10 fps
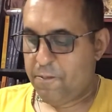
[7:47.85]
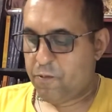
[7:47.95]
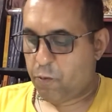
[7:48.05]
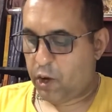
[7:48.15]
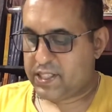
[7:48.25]

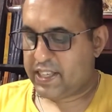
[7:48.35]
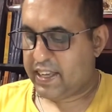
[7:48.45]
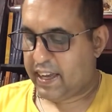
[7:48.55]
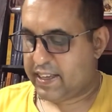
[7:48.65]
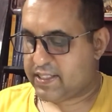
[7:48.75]
What he
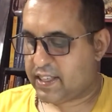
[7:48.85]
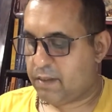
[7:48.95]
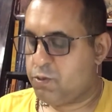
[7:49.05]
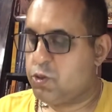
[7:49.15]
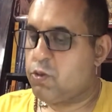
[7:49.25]
has
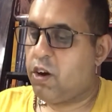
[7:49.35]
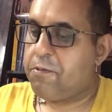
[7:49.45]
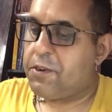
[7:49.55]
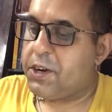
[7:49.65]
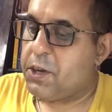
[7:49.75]
come to
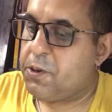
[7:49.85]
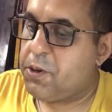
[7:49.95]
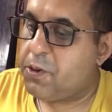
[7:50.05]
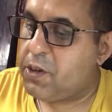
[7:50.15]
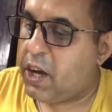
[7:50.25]
offer you,
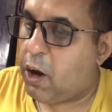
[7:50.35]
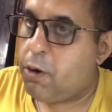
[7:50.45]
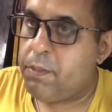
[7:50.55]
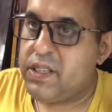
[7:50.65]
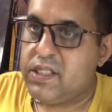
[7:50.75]
you now
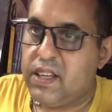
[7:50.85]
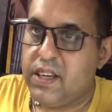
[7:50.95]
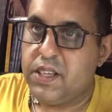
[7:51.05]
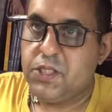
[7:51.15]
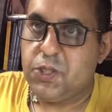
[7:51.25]
must
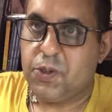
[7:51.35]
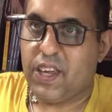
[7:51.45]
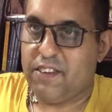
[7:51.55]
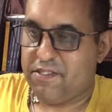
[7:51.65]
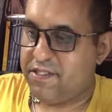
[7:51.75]
learn to give.